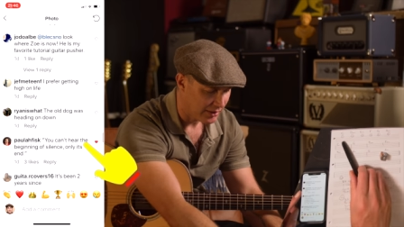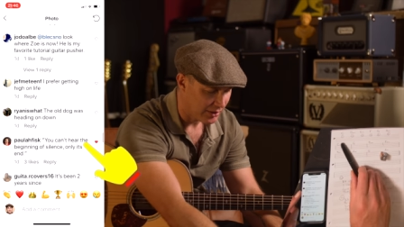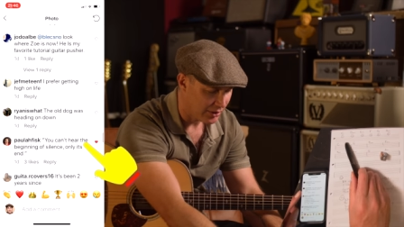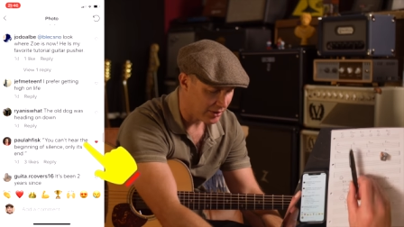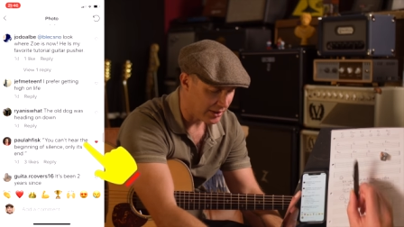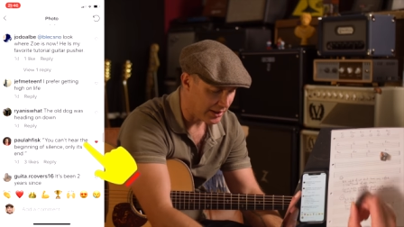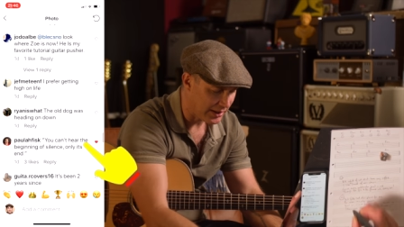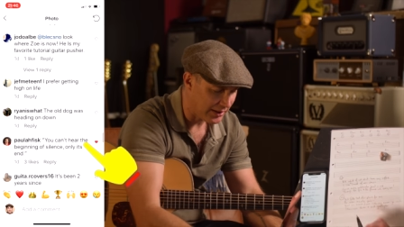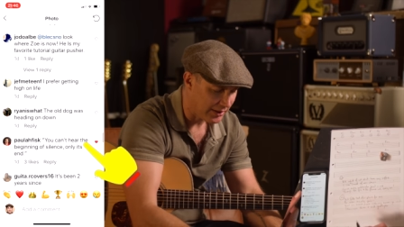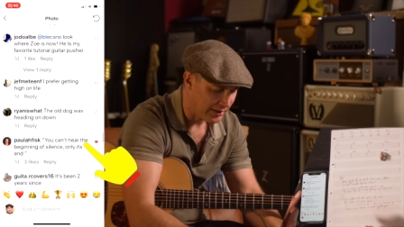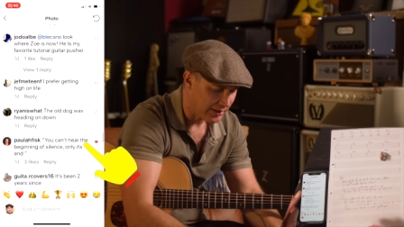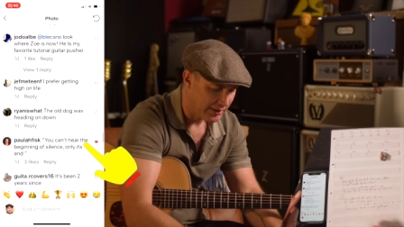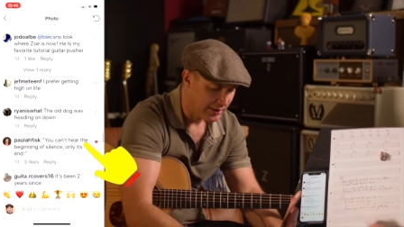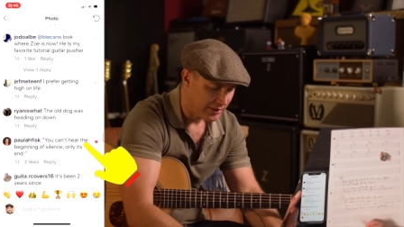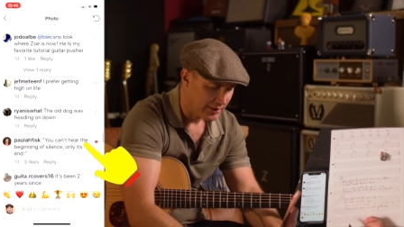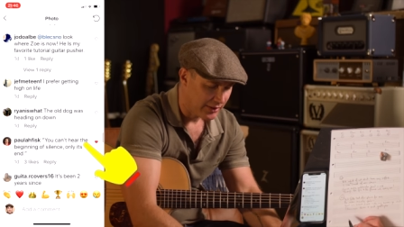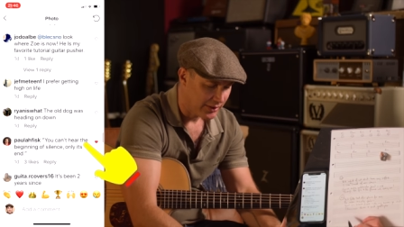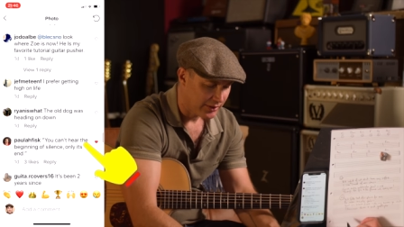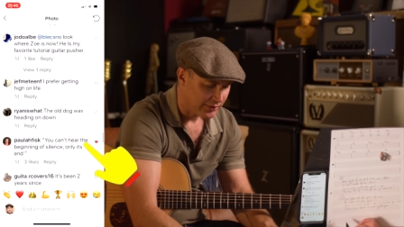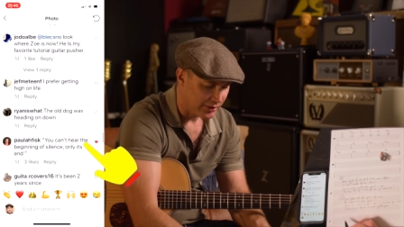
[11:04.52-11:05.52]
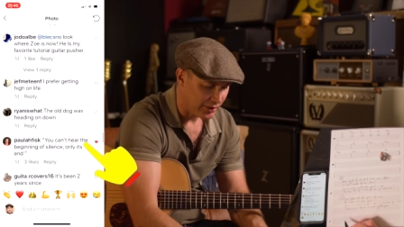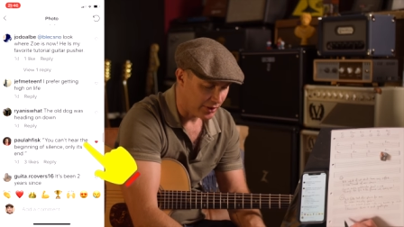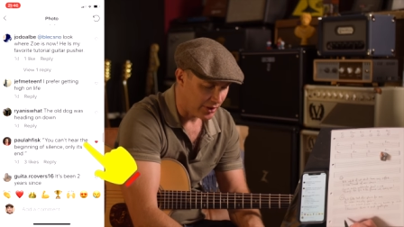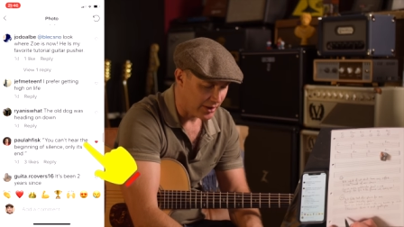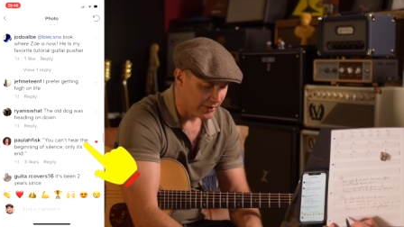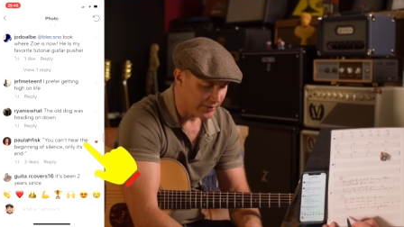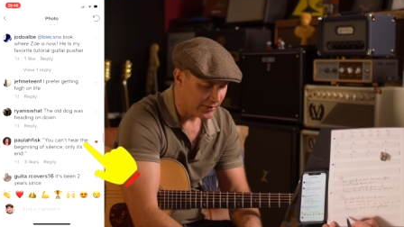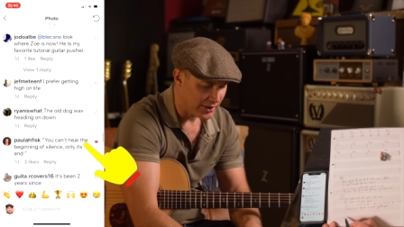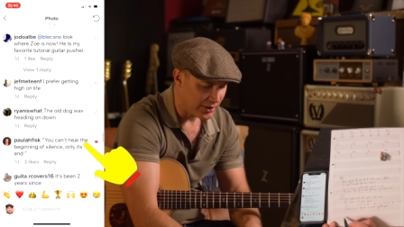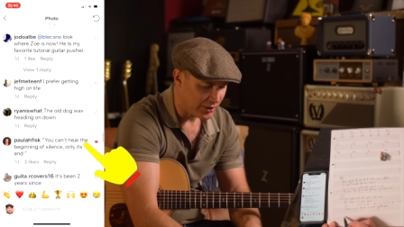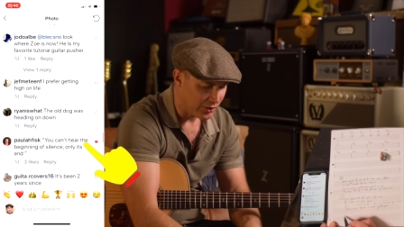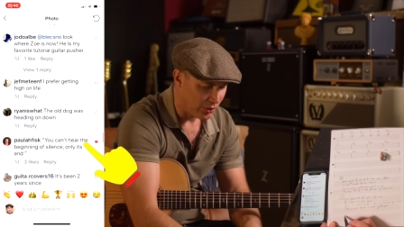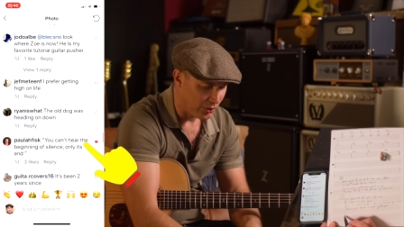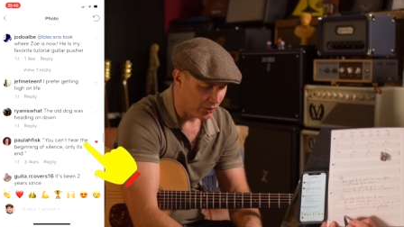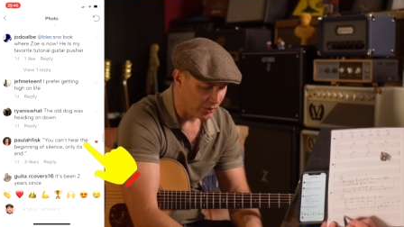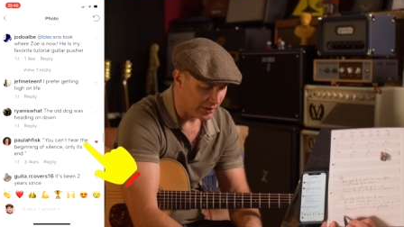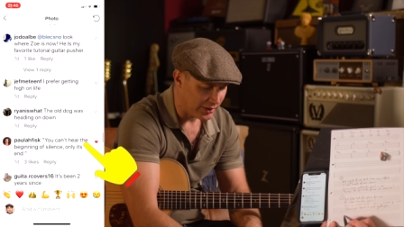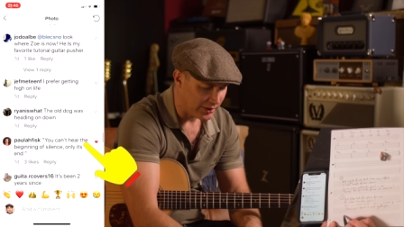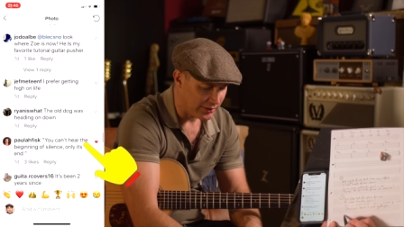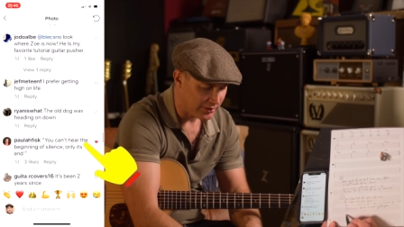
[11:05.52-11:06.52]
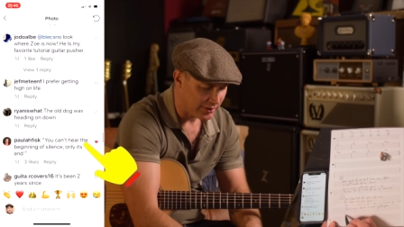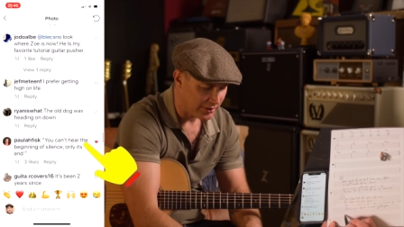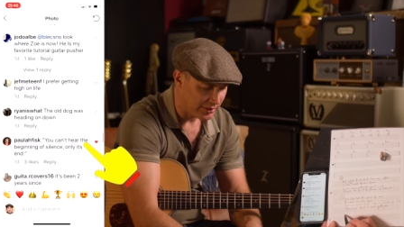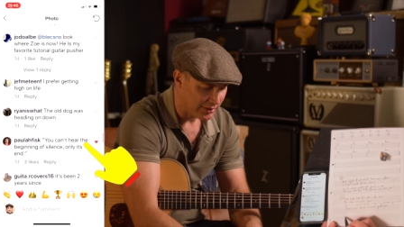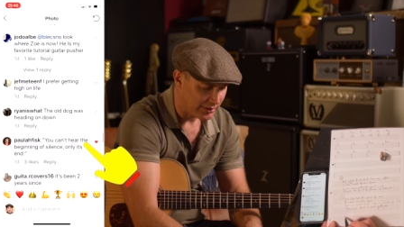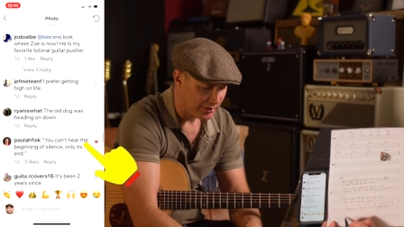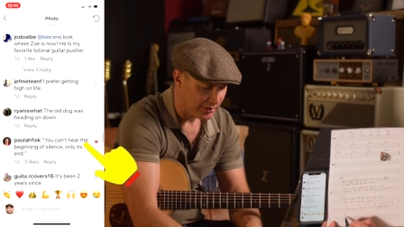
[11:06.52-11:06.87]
Okay, so I'm going to call it